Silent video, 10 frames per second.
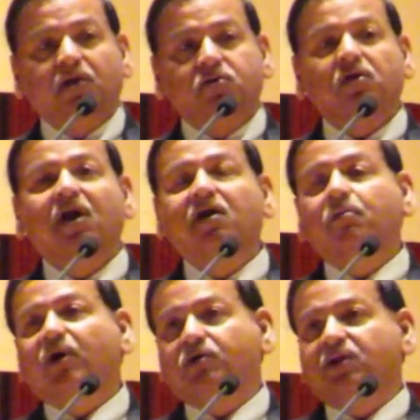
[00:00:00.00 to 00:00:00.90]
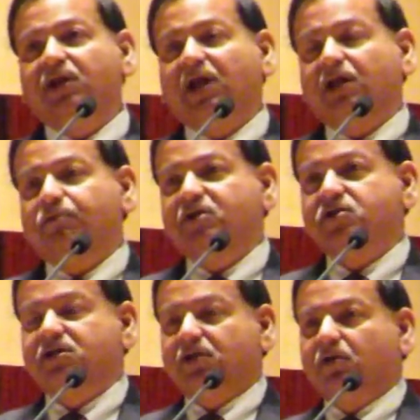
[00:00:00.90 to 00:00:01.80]
to learn about the
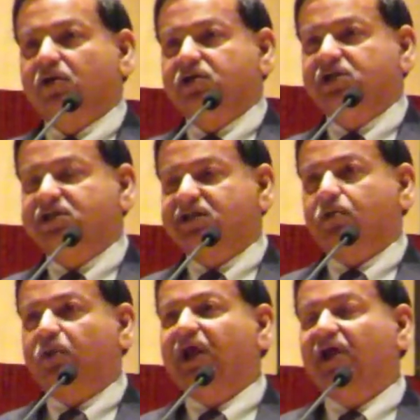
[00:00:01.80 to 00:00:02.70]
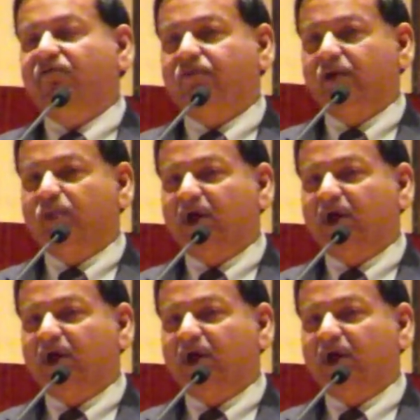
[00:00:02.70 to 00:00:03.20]
adaptation technologies that we have in